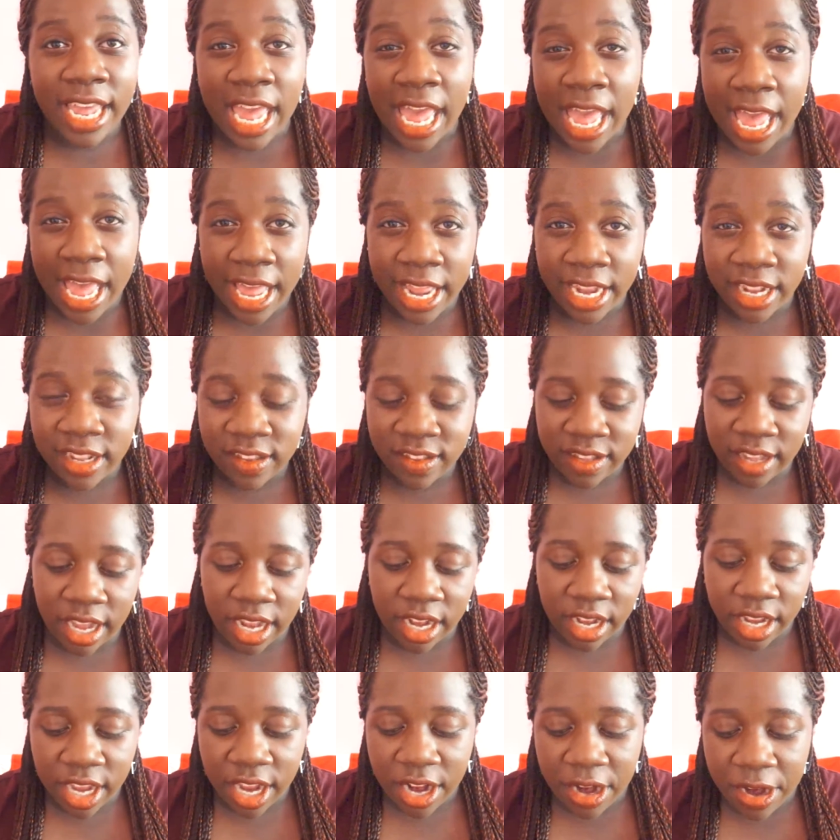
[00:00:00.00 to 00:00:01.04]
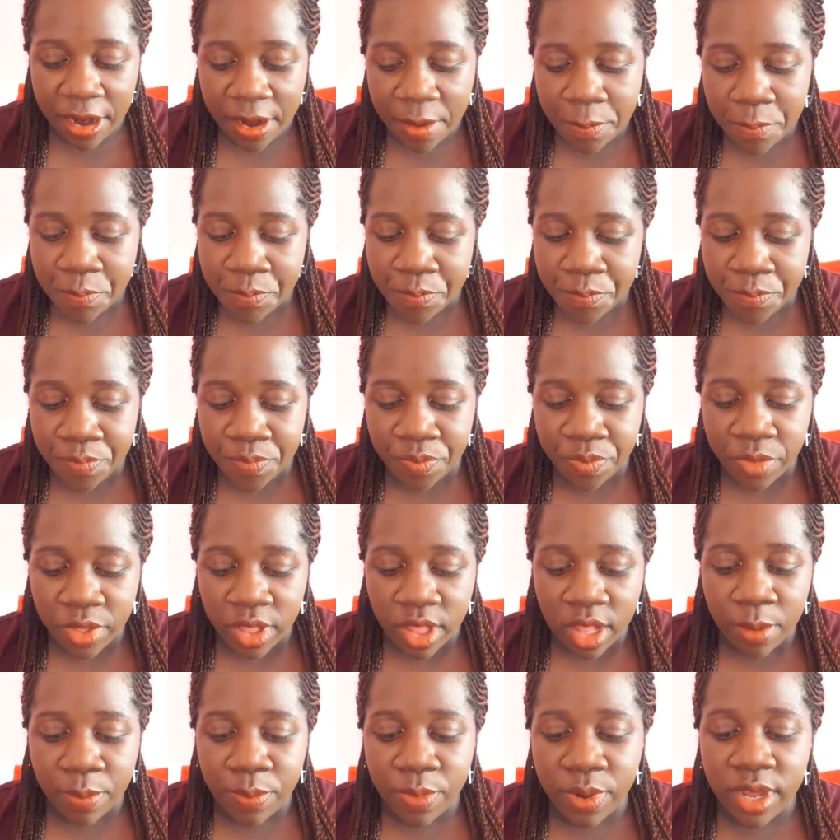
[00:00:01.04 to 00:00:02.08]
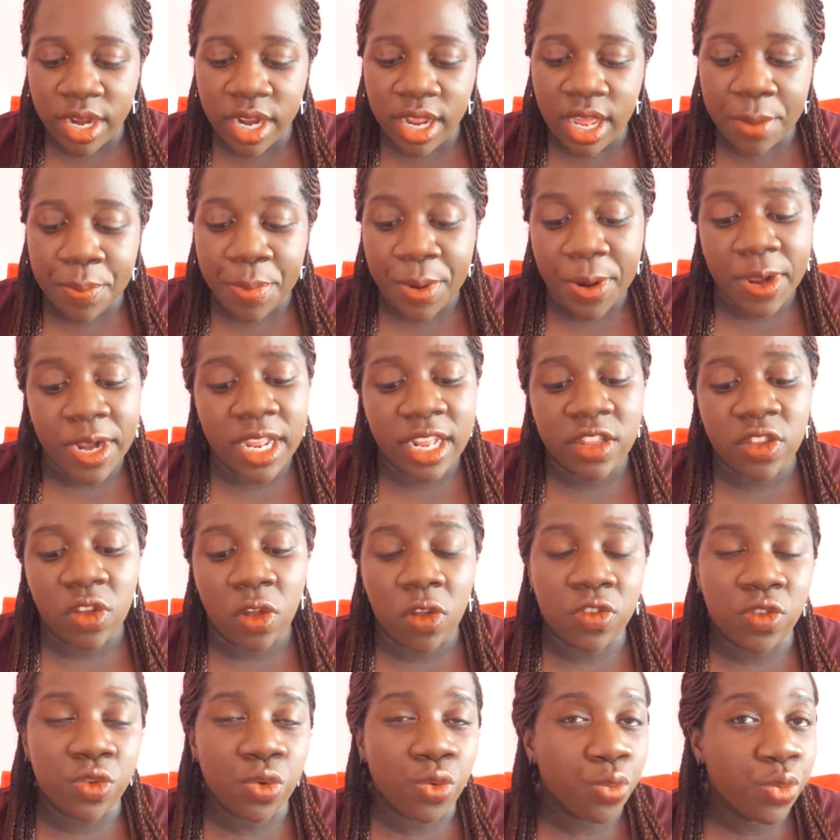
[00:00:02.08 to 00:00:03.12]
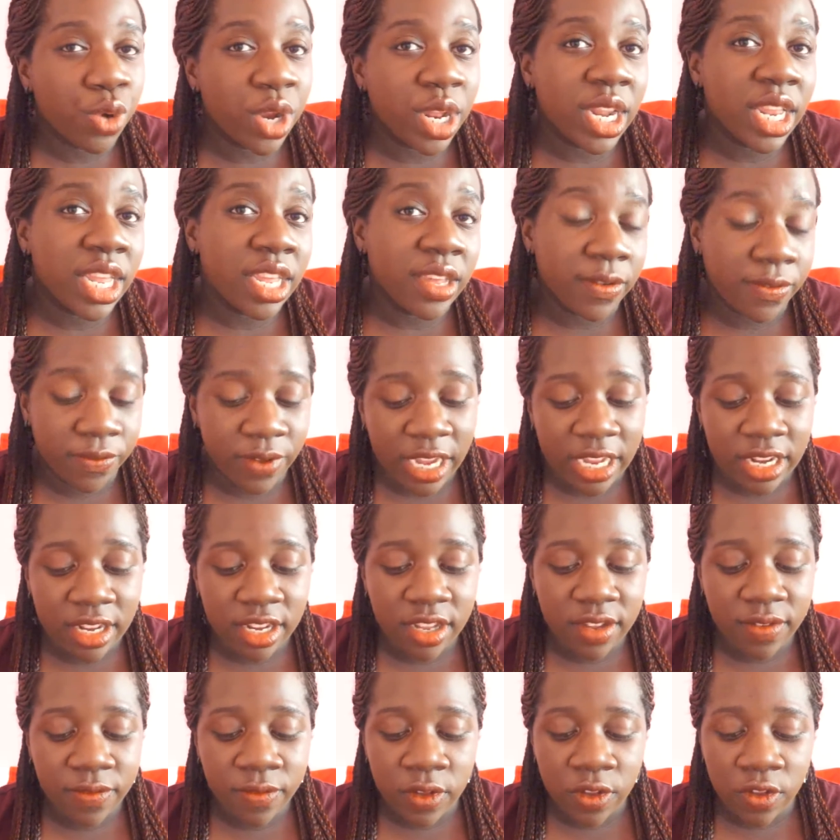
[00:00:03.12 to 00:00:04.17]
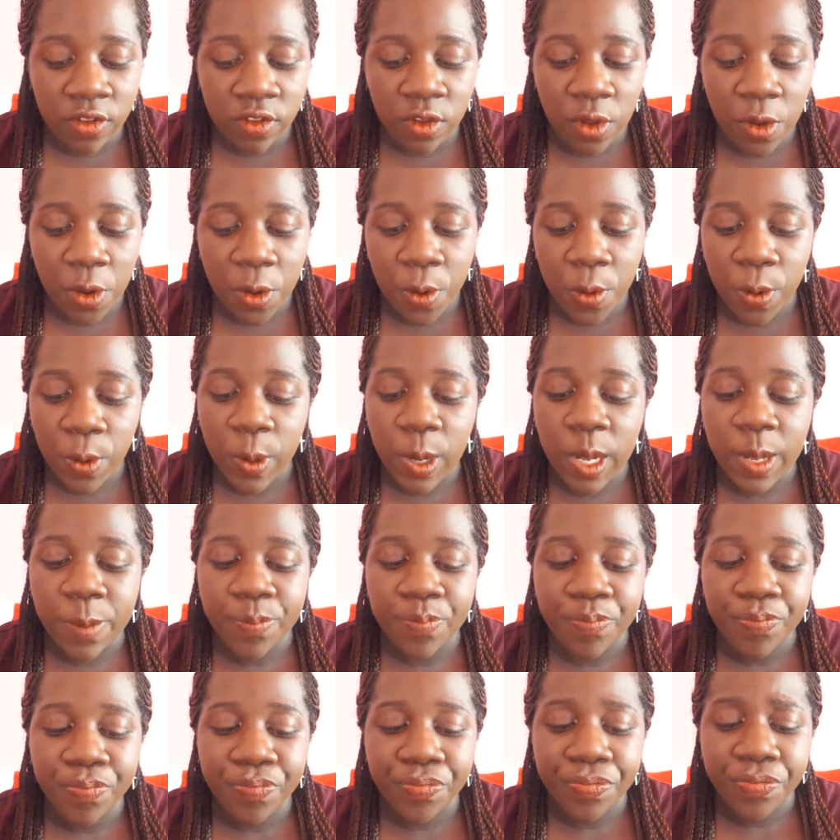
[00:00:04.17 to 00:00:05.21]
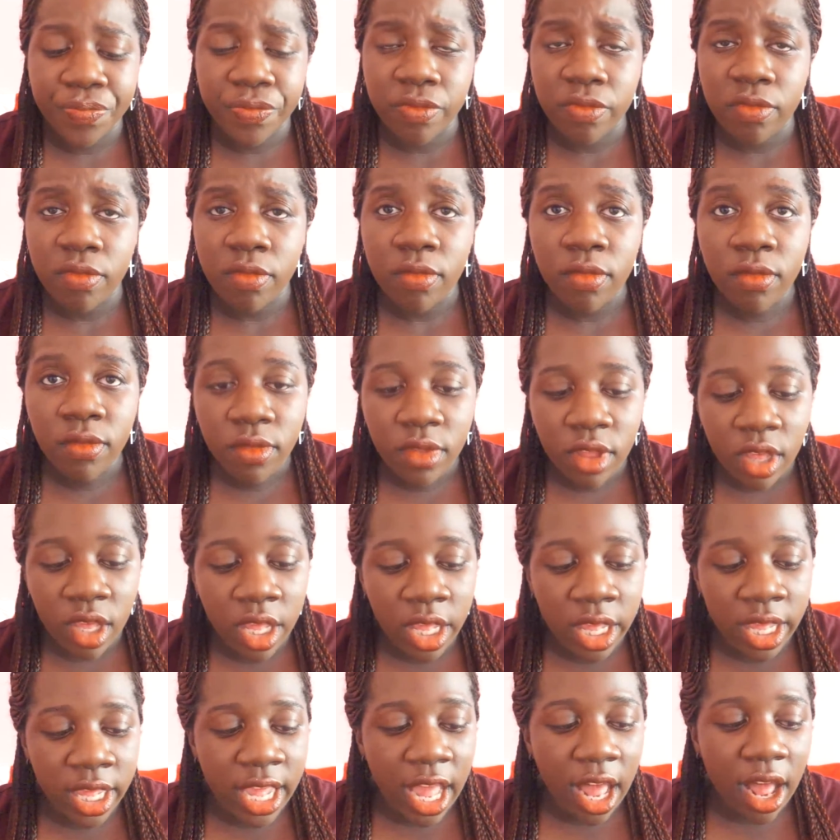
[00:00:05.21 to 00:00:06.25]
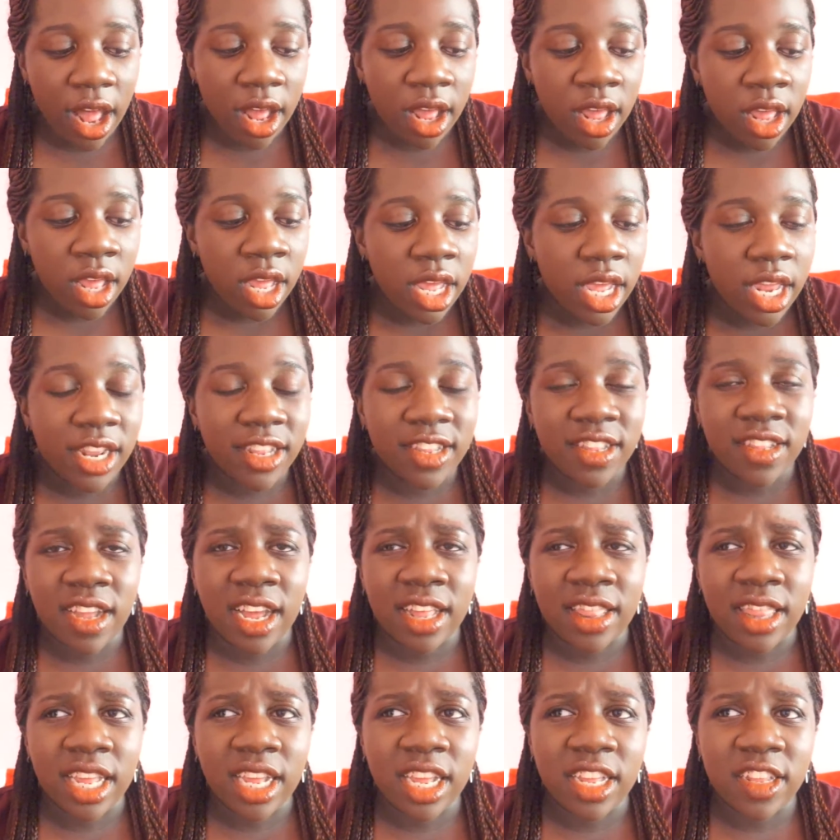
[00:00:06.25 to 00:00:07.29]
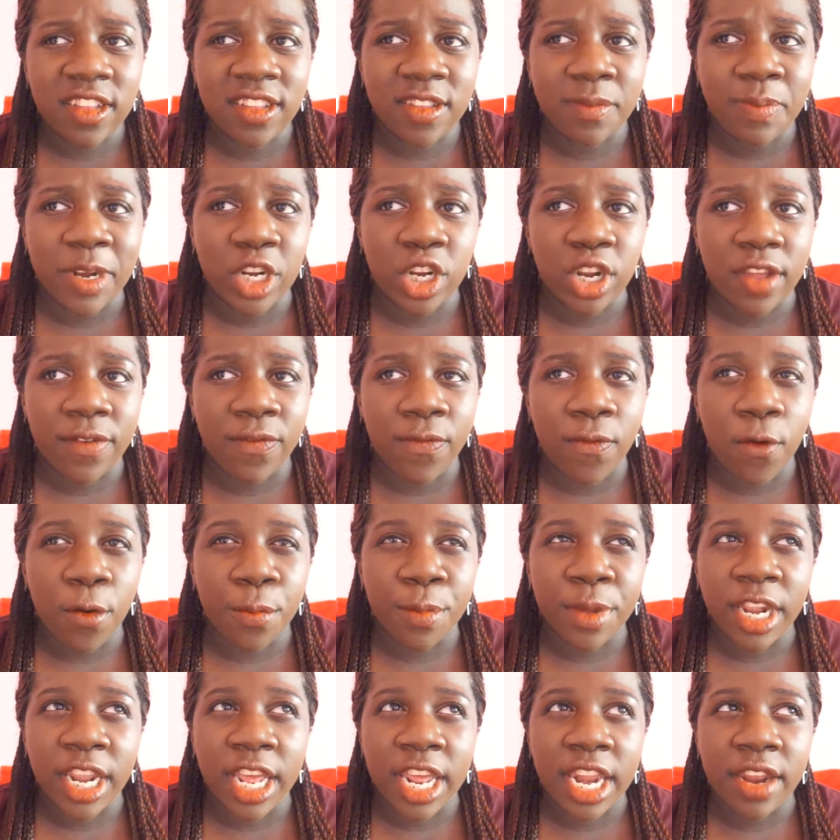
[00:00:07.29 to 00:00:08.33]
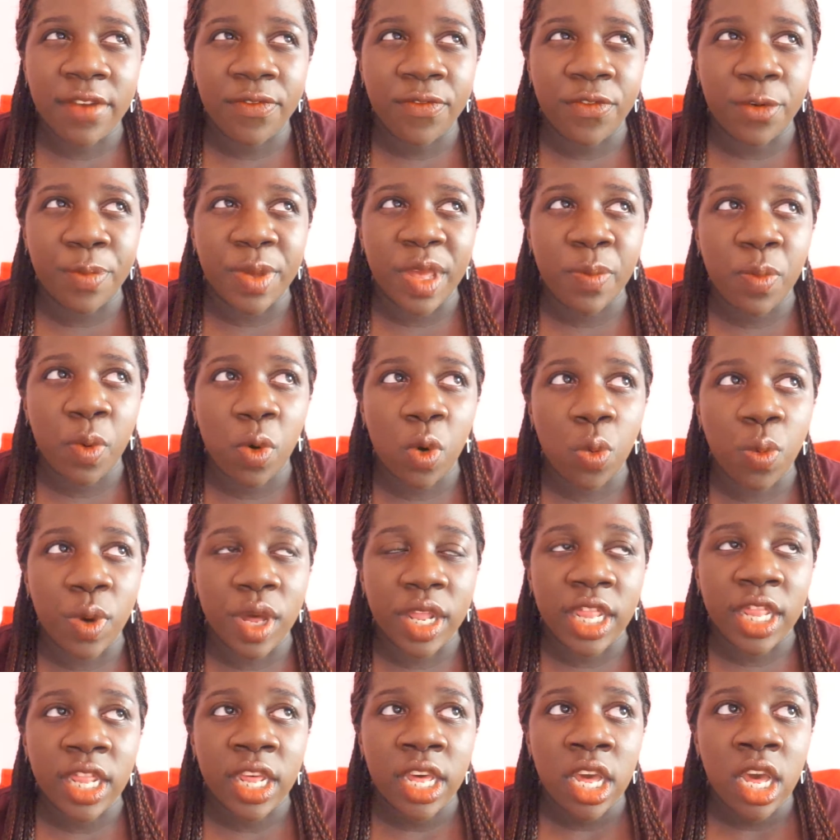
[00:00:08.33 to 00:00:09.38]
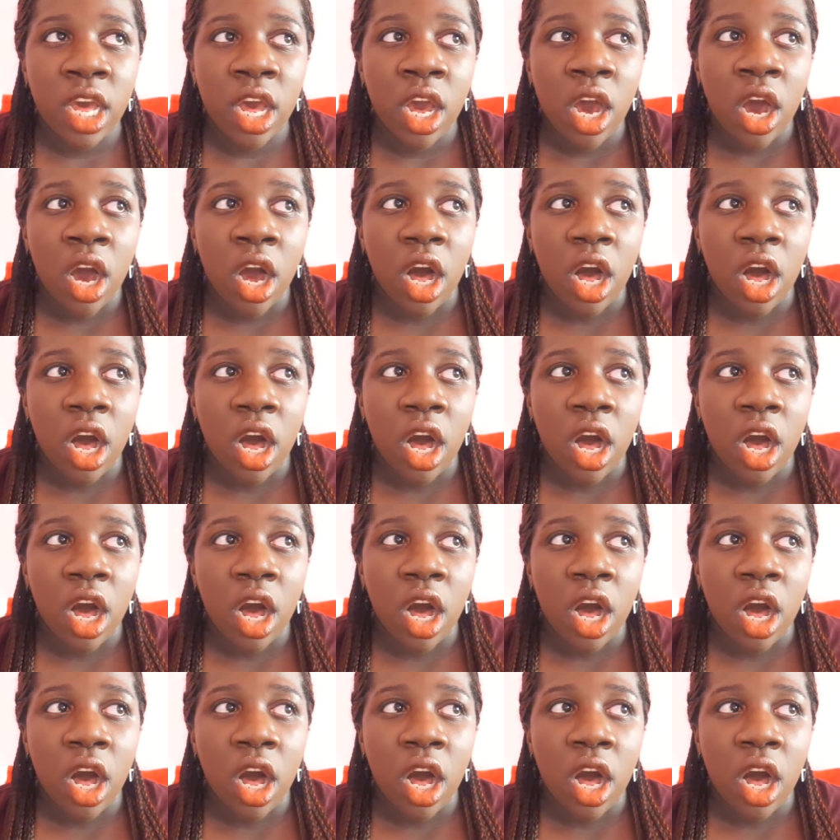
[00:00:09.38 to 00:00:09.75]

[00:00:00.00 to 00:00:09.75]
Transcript: high-end skincare, but apparently it's also really effective. So um, yeah, it is. I think it's especially formulated for people with